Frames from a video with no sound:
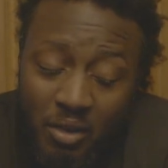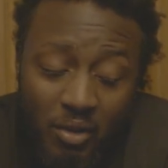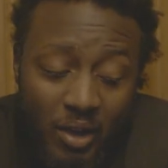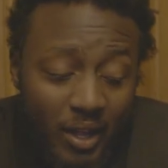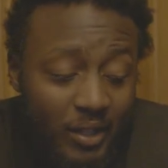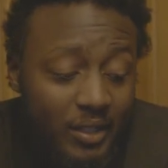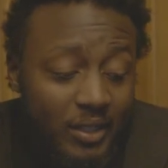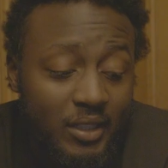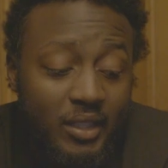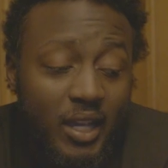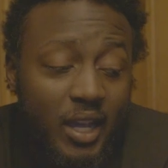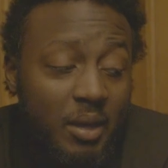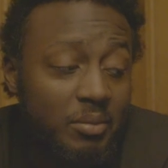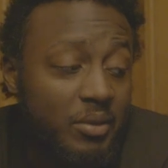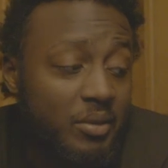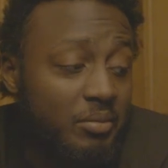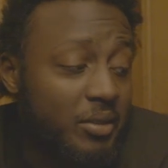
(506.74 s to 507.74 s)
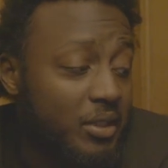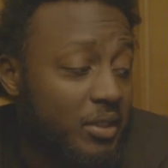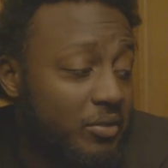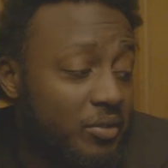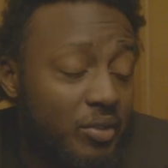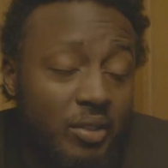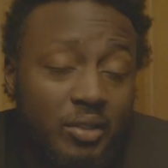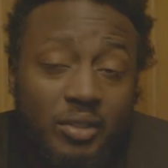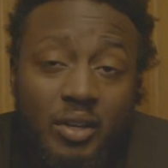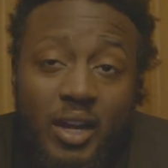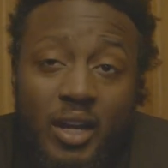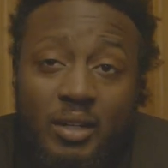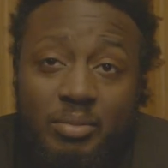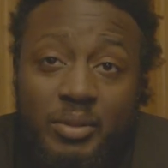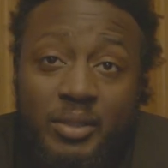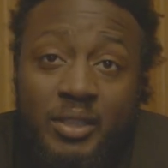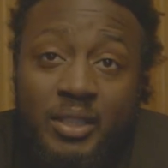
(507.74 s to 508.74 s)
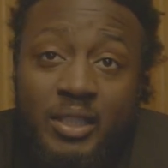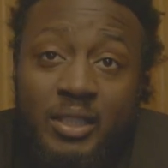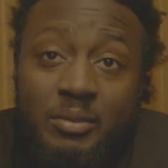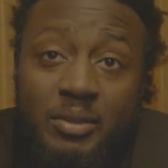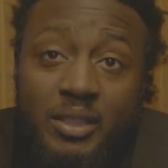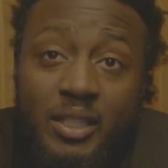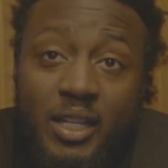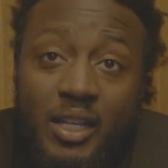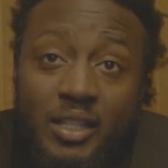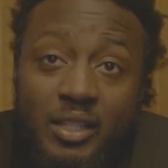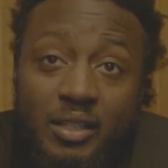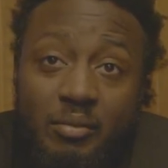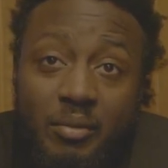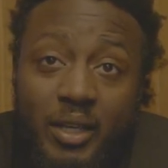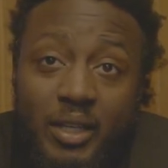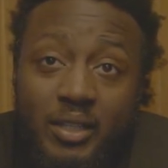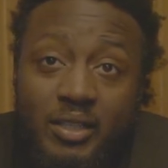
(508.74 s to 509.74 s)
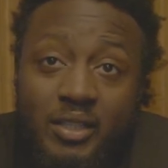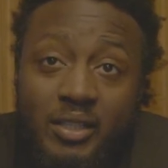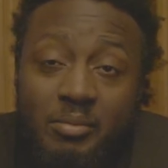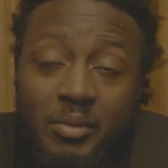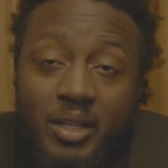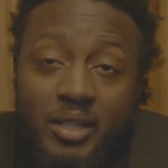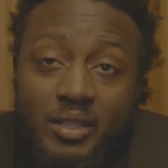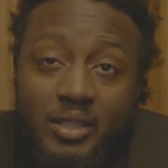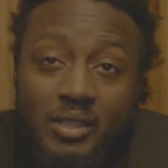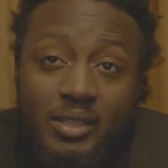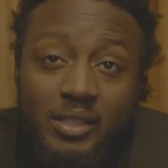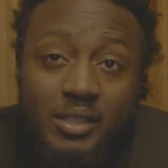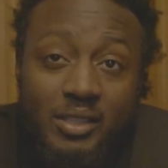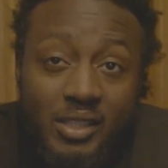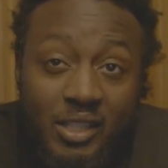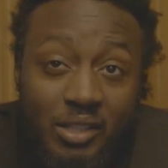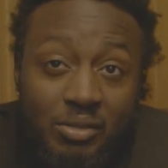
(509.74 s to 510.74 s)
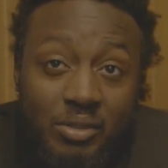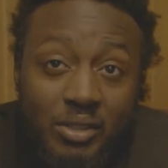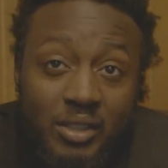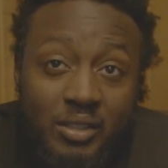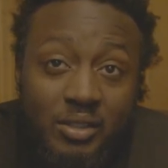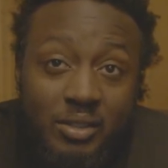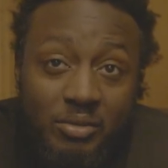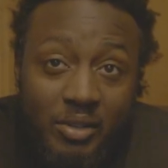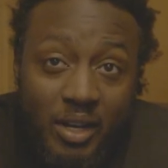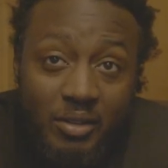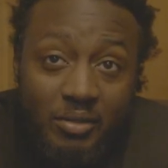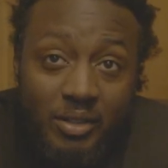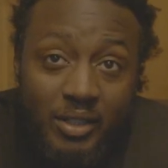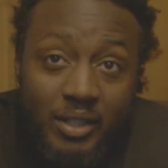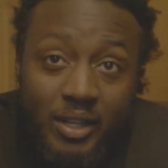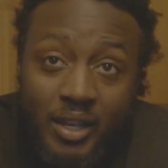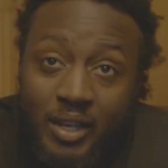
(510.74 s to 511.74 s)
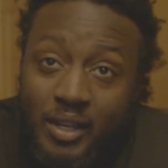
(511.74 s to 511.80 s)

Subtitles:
quality camera, but if you don't know how to put the clips together and make shit make sense and sequence it the right way,